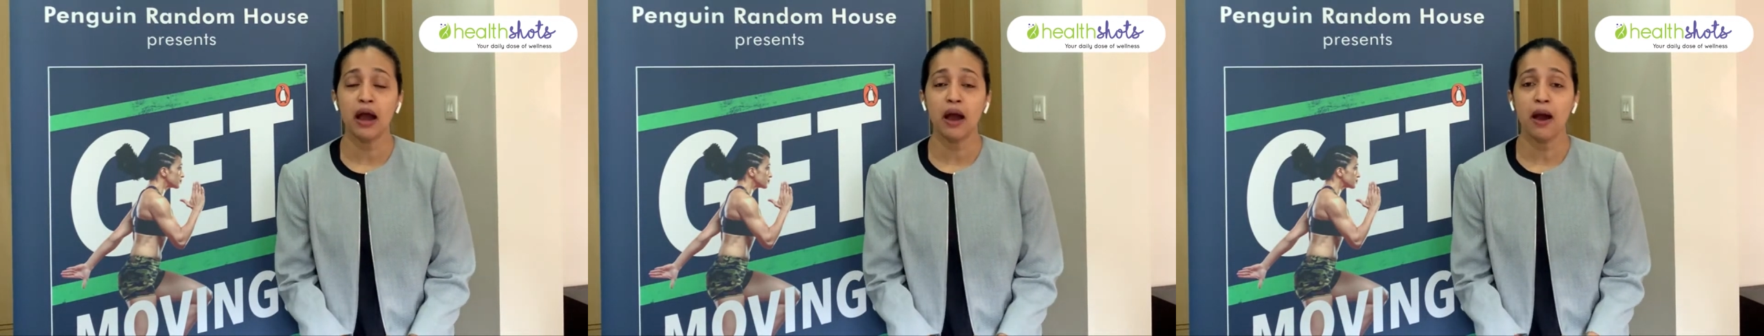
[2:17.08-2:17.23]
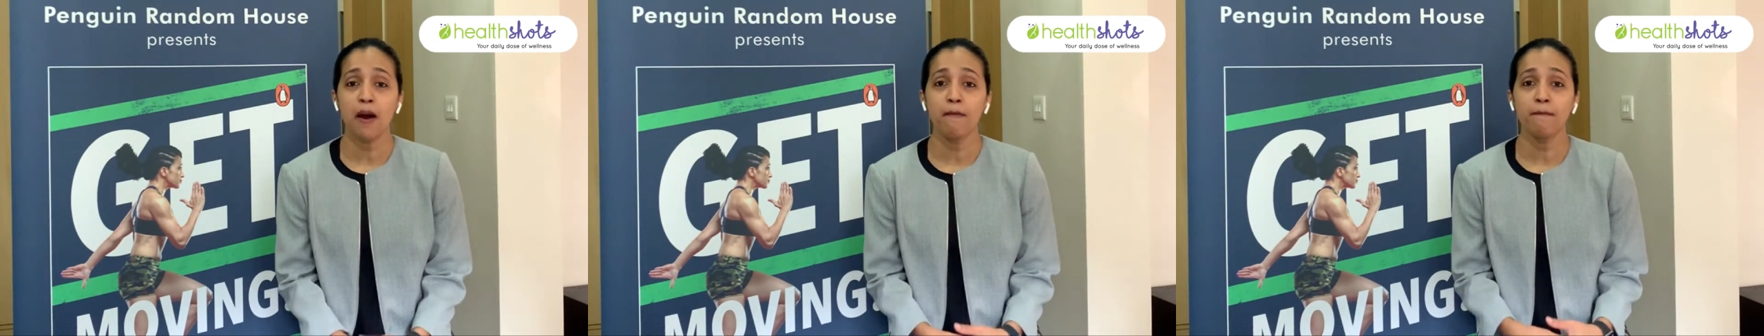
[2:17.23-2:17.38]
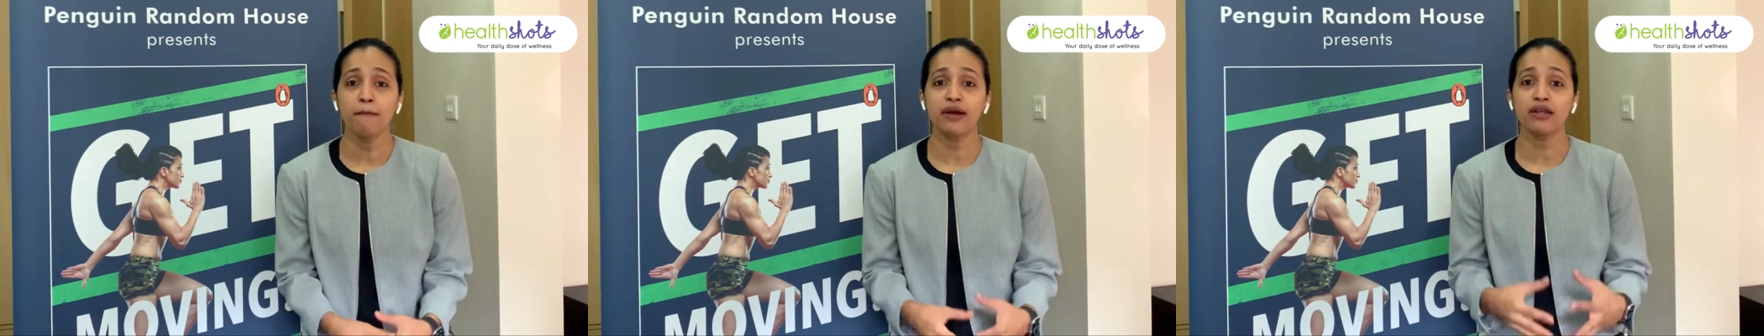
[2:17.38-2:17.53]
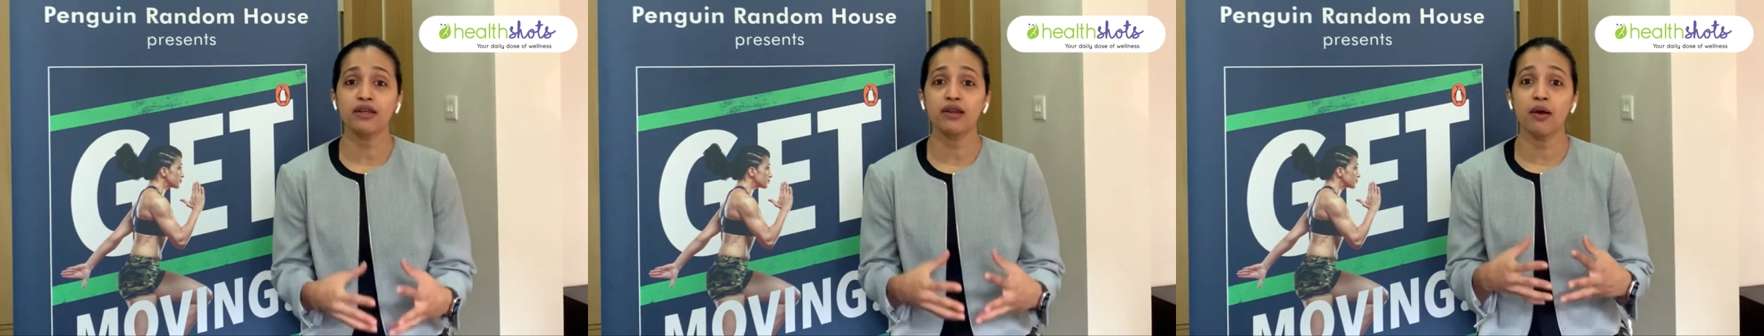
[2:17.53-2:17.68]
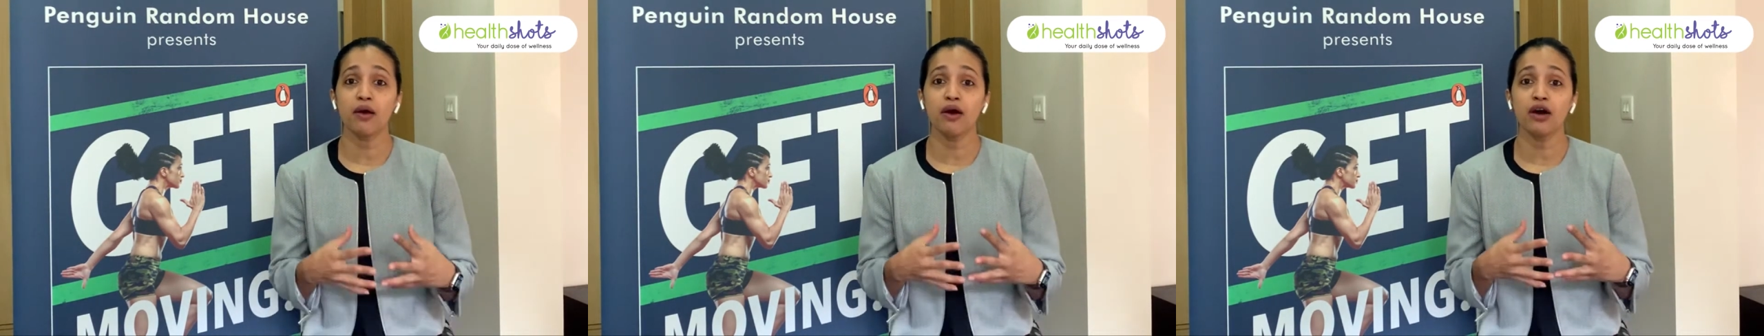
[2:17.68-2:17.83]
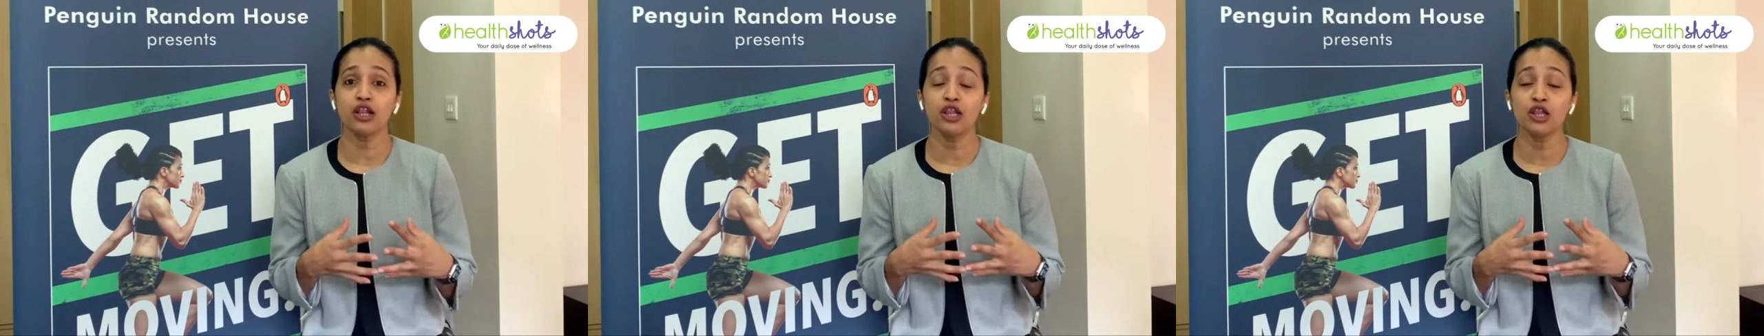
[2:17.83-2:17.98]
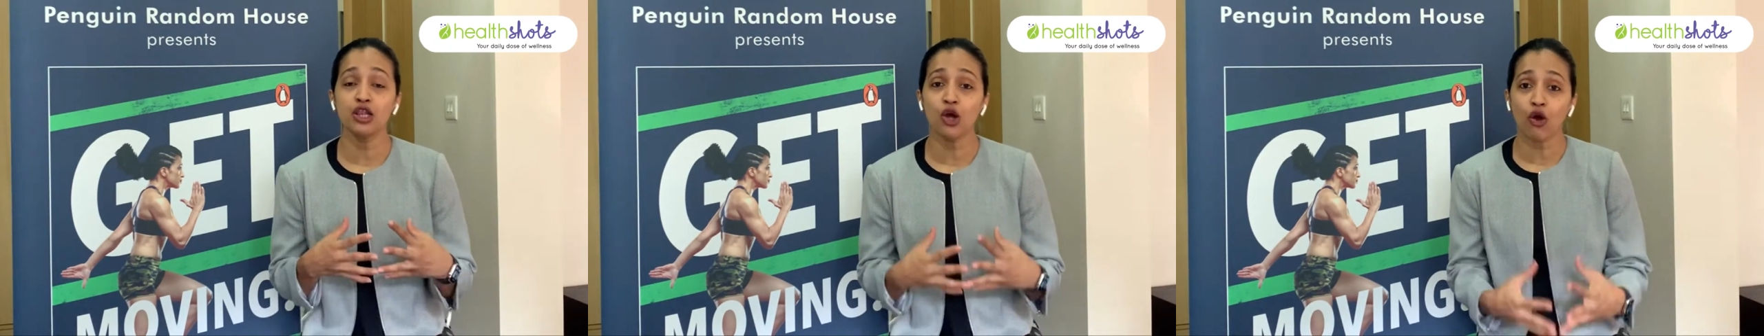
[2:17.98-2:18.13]
But
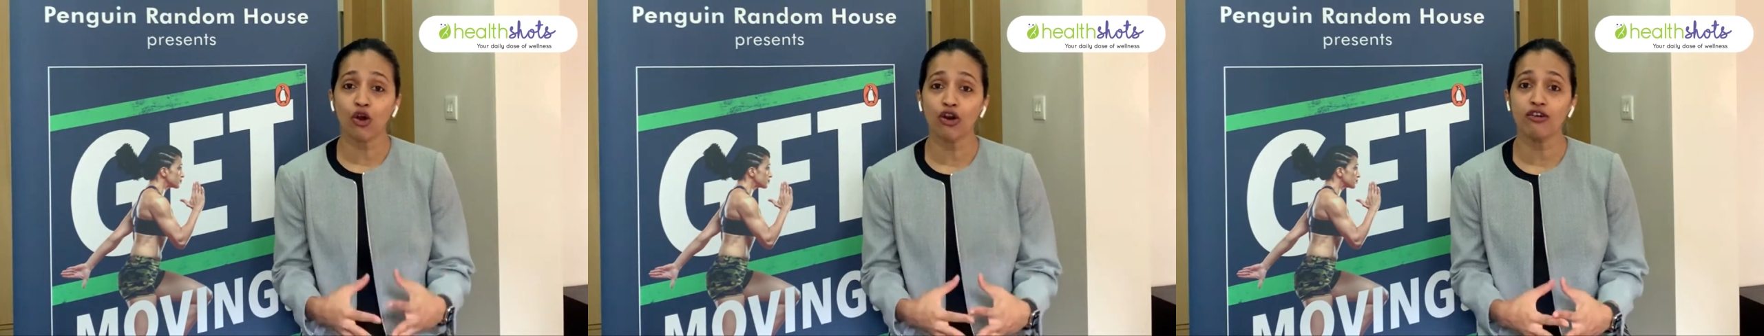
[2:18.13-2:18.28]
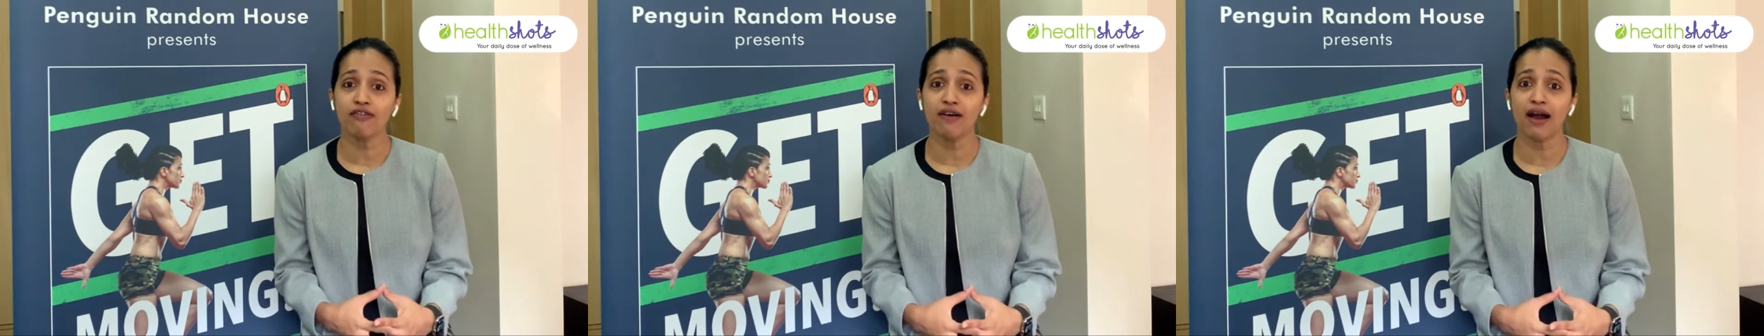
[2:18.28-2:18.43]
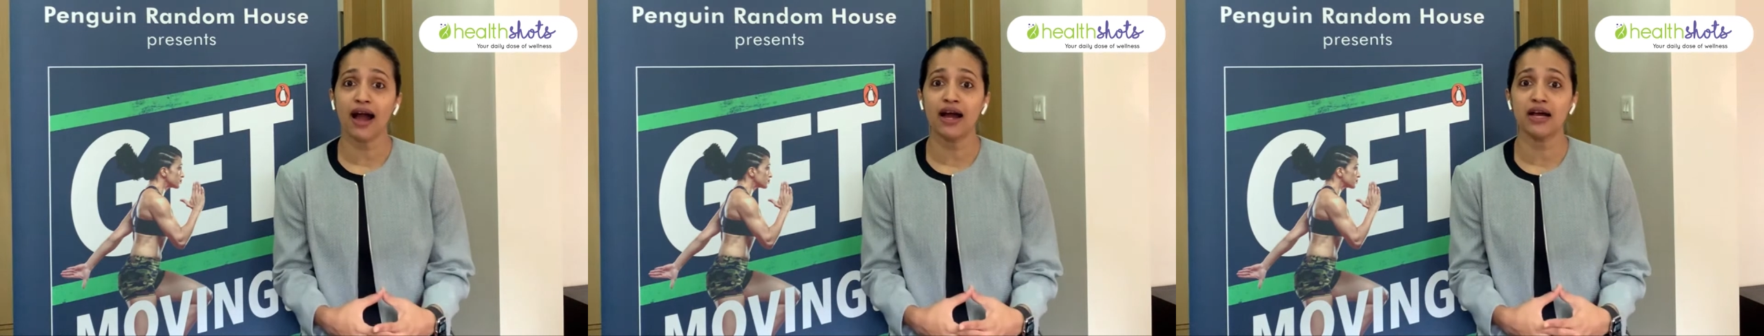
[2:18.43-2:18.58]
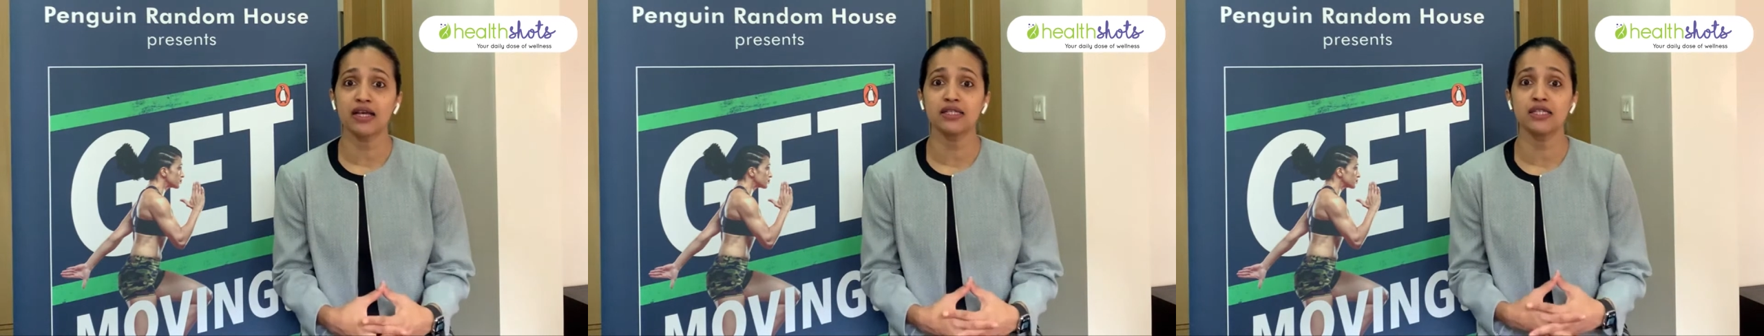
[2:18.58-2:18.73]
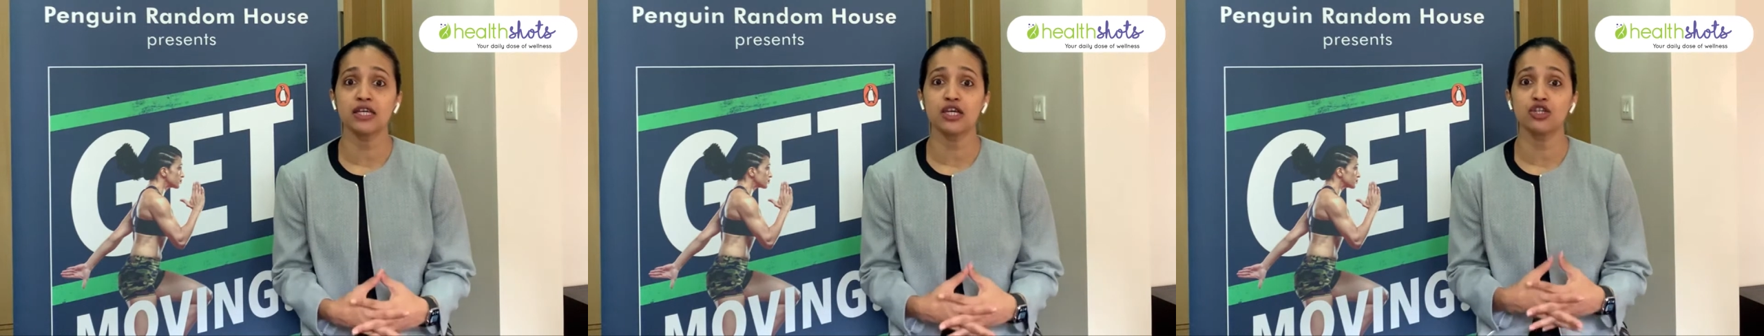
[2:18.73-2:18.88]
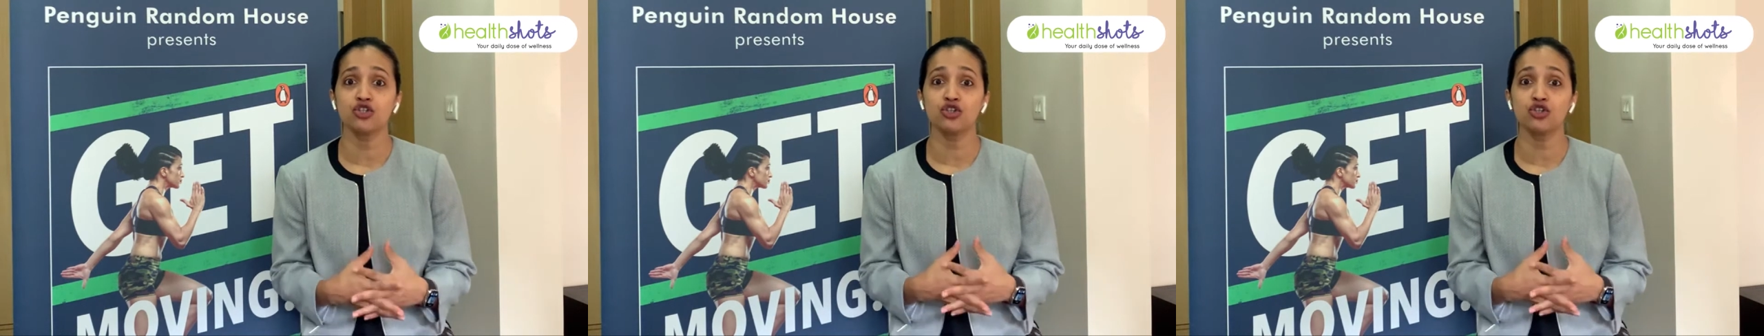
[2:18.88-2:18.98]
a lot of us